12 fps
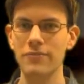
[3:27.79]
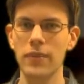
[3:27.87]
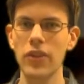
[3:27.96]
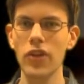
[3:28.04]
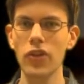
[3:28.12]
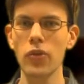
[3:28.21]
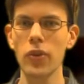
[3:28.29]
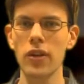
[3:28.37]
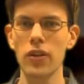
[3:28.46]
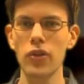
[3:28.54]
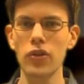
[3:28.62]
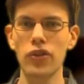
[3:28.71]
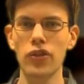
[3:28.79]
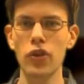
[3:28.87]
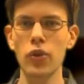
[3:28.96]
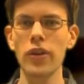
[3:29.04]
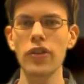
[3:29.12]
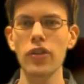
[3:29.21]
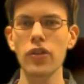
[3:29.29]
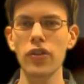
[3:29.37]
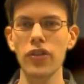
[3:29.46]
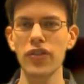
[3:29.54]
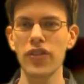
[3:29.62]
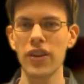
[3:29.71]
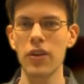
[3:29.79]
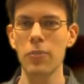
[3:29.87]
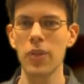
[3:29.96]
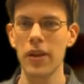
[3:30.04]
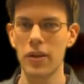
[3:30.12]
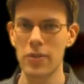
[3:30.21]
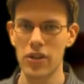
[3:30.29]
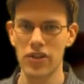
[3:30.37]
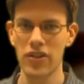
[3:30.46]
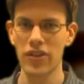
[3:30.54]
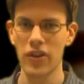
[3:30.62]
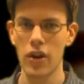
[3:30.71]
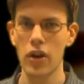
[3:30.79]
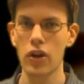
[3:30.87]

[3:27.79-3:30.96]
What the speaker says: This also includes 2 exclusive single-player missions,